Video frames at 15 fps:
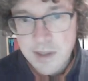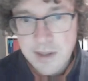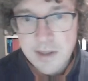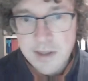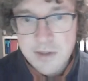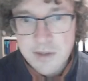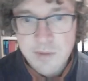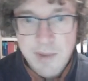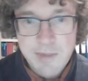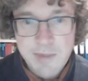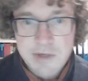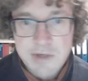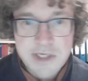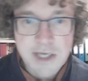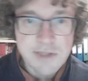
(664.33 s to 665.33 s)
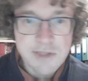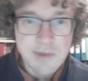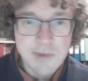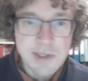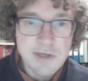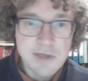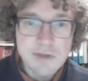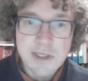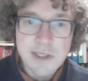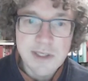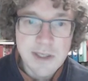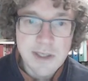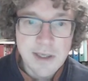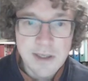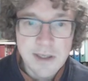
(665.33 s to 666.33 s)
to be precise, we're using
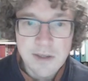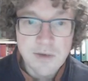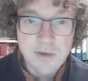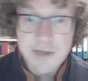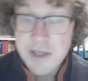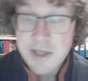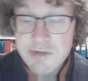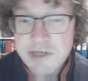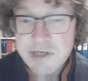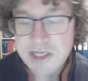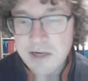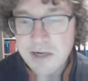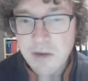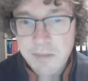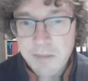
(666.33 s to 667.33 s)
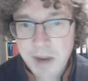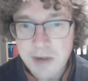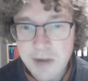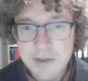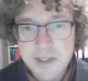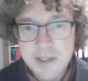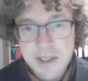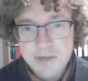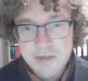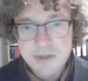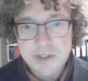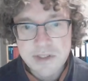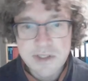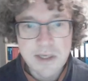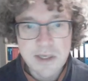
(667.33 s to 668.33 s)
continuously compounded
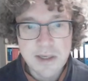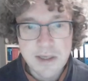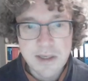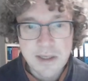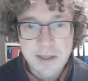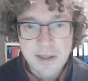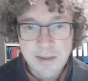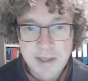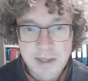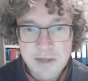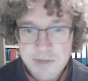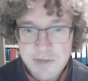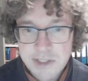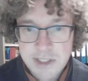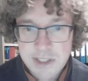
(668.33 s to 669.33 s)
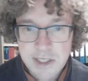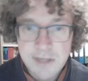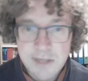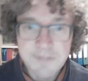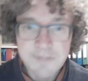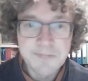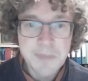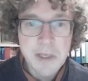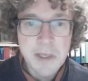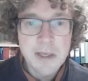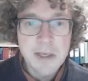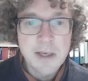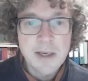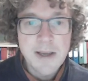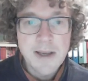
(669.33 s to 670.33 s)
interest here.
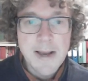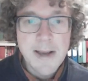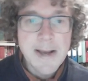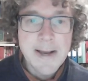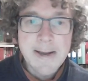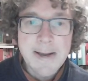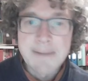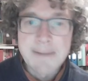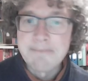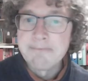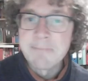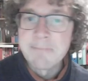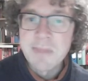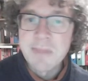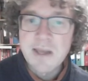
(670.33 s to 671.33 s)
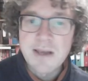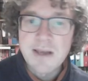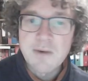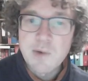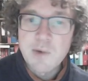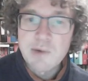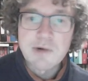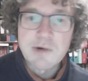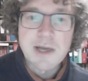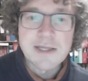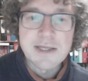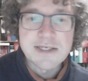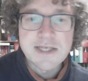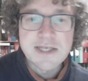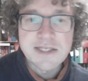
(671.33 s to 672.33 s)
We write
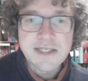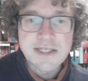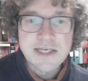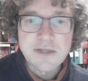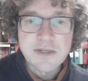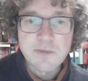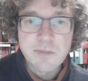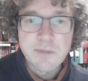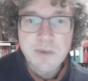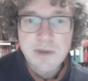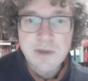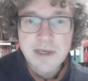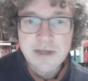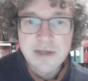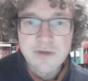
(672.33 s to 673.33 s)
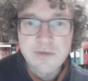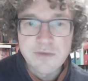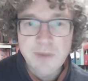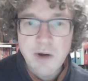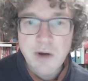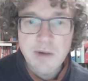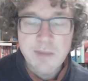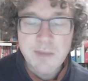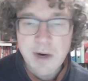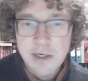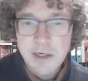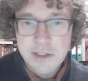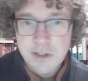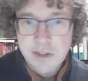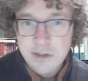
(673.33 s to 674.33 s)
this as e to the power
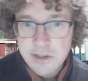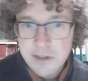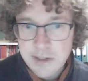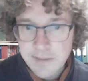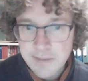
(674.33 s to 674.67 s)
minus RT.